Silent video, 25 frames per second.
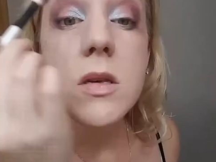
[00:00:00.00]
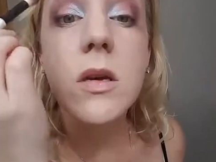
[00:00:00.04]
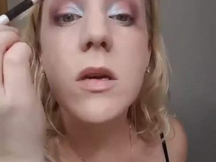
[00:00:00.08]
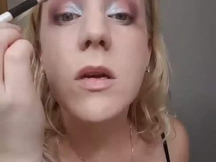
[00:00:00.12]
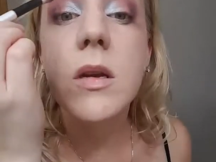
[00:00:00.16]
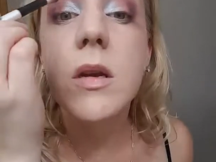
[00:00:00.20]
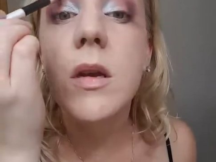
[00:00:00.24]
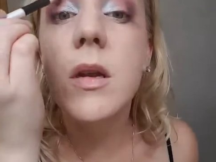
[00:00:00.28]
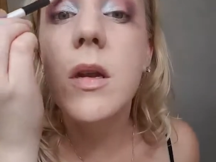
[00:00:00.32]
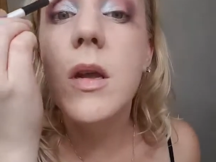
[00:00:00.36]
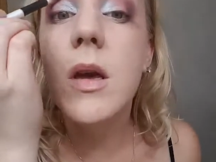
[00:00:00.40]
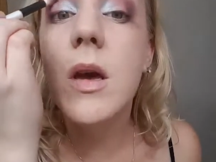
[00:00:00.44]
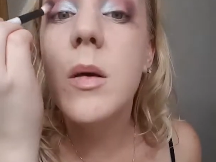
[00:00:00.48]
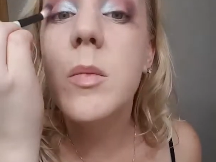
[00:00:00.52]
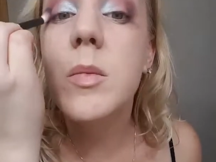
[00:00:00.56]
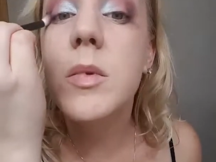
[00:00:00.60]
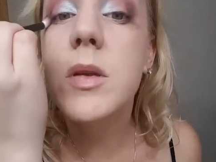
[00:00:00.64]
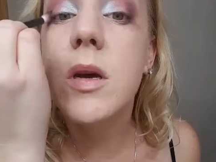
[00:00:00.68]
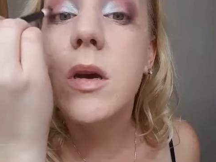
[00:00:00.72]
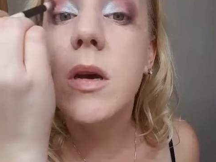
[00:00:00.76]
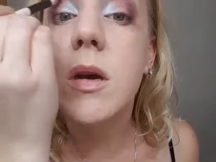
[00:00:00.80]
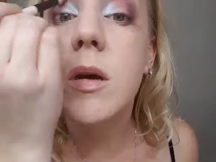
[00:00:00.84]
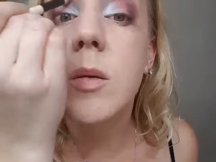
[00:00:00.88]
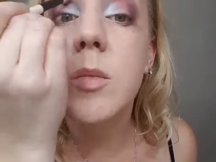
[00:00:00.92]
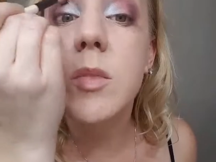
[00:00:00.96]
Looks like
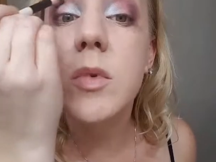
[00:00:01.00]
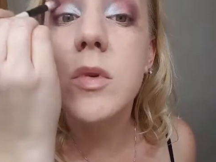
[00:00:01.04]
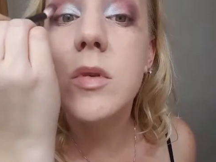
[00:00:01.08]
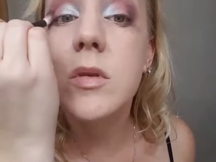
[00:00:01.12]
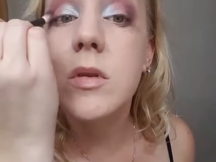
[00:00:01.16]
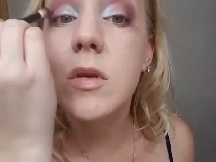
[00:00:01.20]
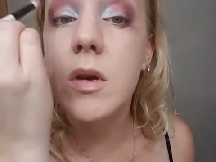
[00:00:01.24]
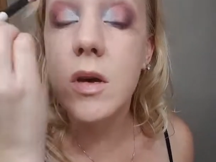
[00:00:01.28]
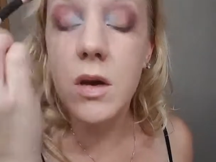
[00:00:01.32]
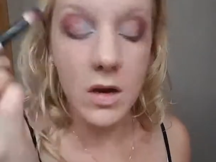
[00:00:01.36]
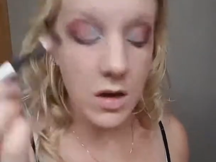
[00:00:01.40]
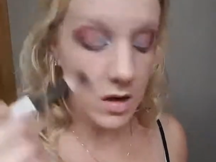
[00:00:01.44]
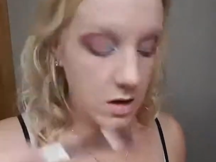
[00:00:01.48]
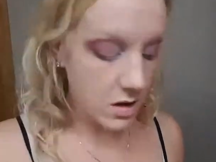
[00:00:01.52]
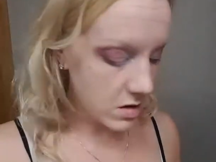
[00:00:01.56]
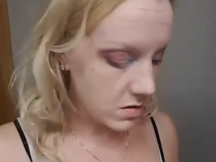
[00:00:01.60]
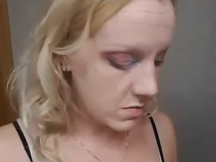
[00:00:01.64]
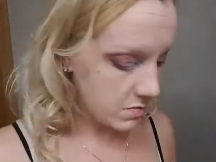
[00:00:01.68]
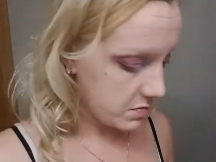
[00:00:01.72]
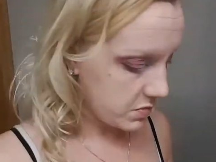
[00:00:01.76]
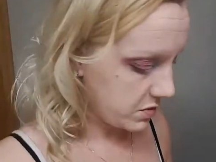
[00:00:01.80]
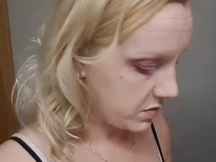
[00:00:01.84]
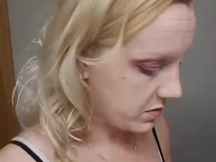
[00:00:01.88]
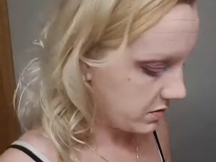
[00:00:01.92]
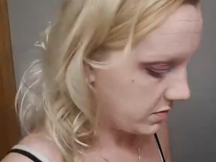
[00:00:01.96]
nap time is
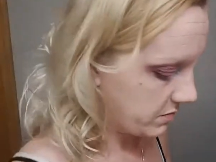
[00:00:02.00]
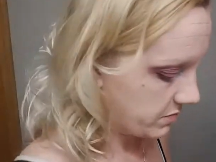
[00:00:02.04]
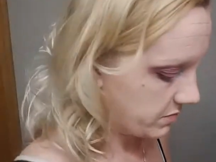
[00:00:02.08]
up.